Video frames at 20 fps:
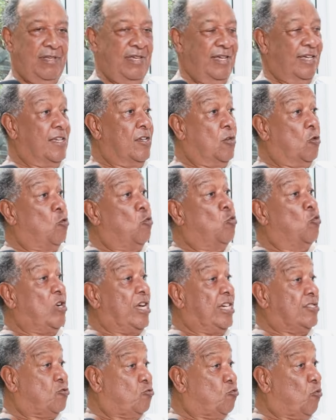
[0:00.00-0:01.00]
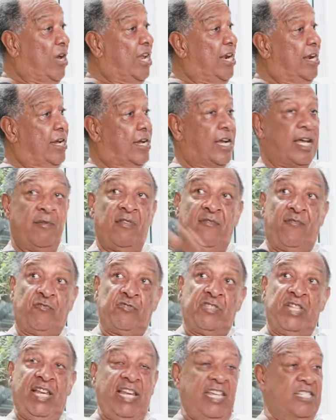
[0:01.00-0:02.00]
Yeah, Lucas Tuana coming
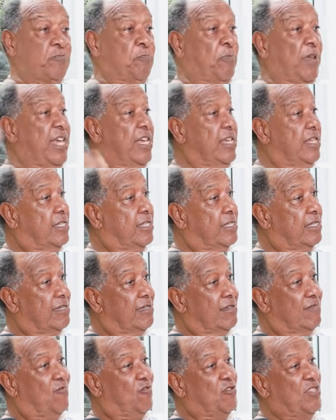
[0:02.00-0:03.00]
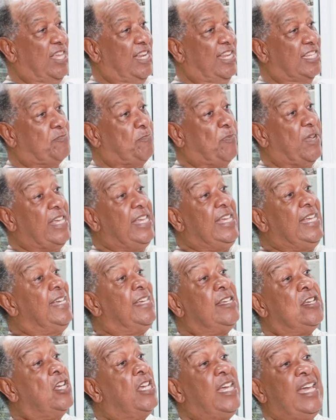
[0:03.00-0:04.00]
Lucas from Tuana from Nelspruit. From
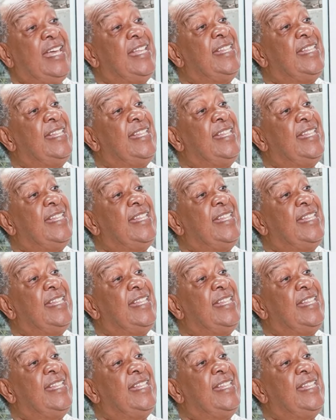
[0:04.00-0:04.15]
Yes.